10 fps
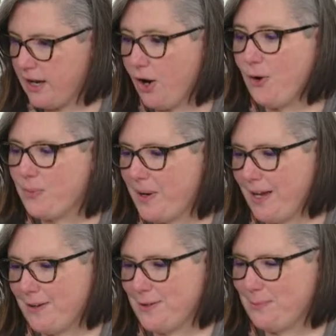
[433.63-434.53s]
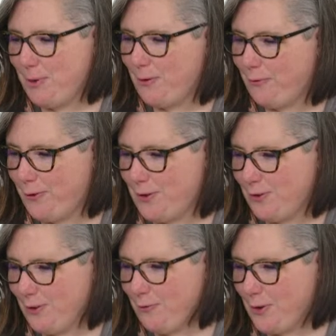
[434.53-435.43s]
Oh, the pattern's beautiful and you
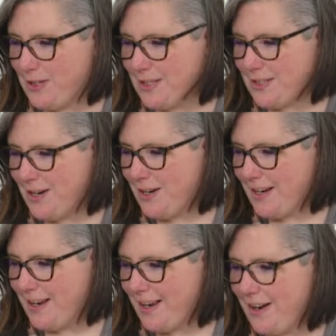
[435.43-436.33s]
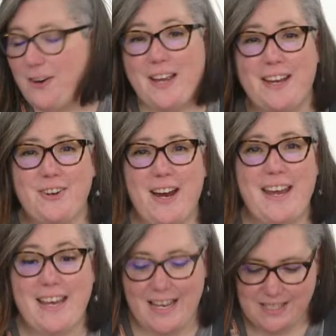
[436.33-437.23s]
look forward to starting it. Okay,
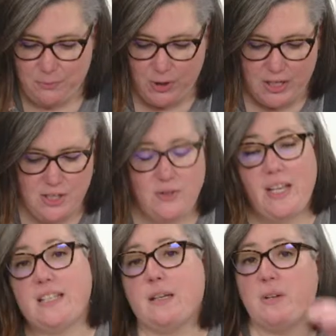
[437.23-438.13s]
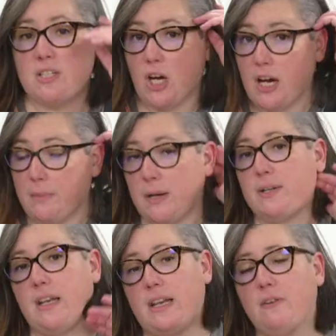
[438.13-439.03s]
great. Yes, and we're gonna do lace. I'm gonna talk about
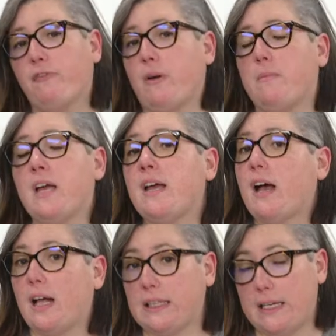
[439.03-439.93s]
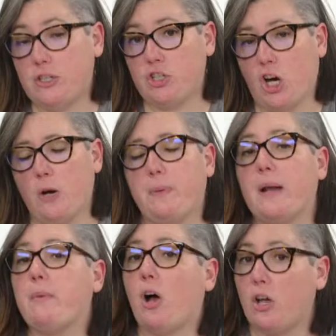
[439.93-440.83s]
knitting from a lace chart, but
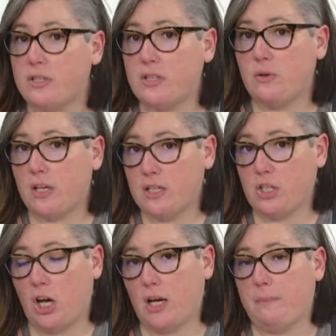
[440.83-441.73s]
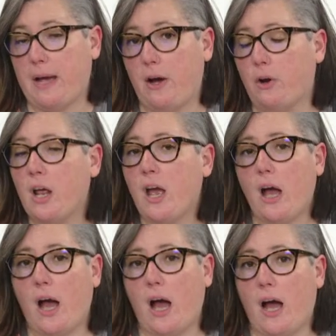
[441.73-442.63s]
I'm also gonna talk about
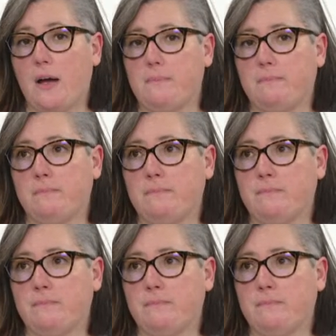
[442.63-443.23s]
um,